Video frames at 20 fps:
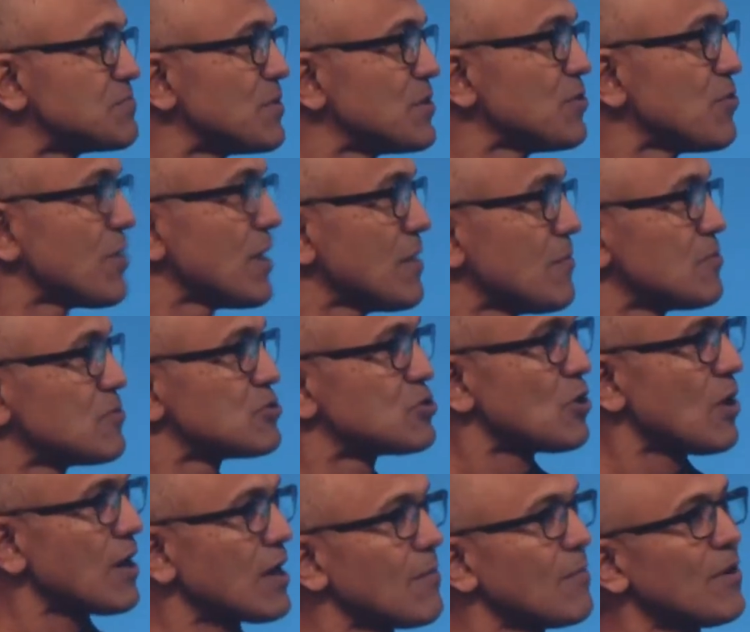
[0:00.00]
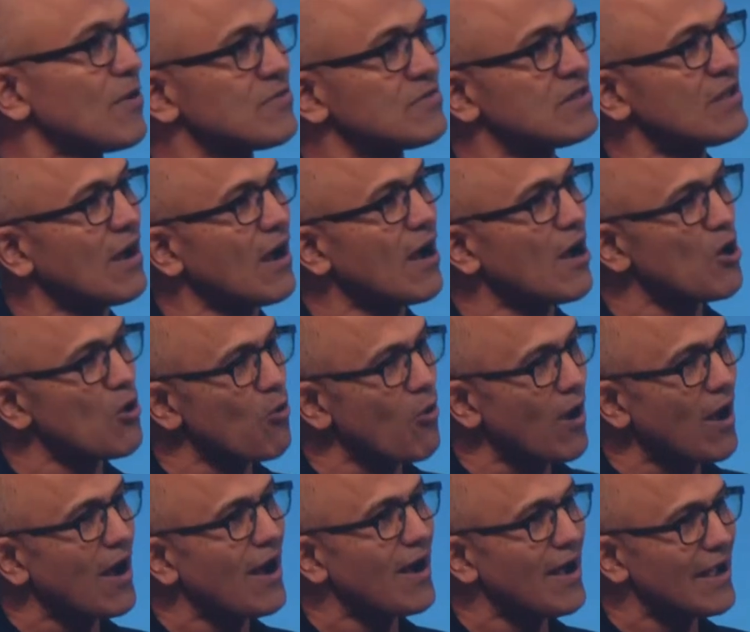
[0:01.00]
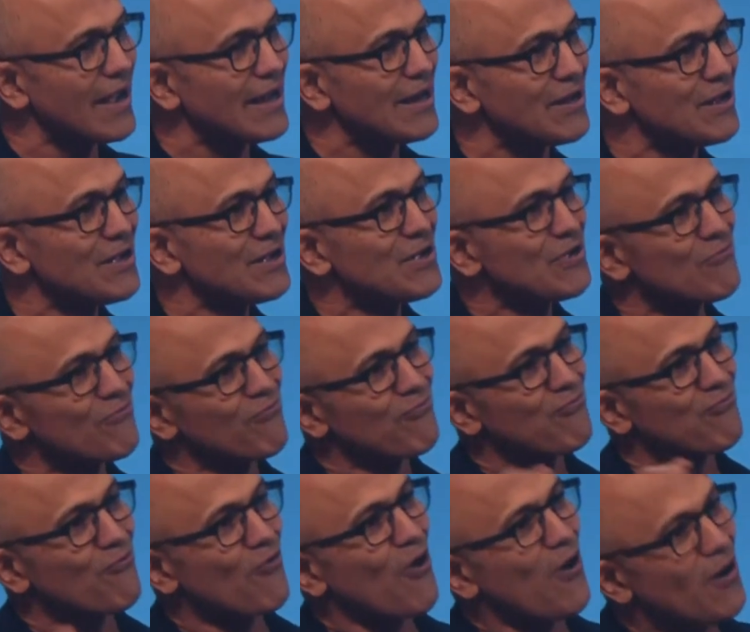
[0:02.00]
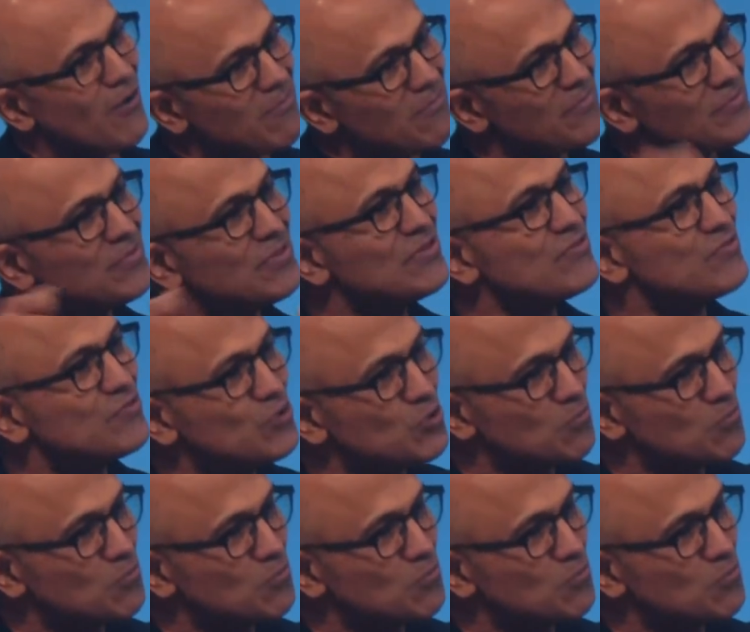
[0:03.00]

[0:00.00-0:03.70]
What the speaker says: but you're able to talk about the ROI from these new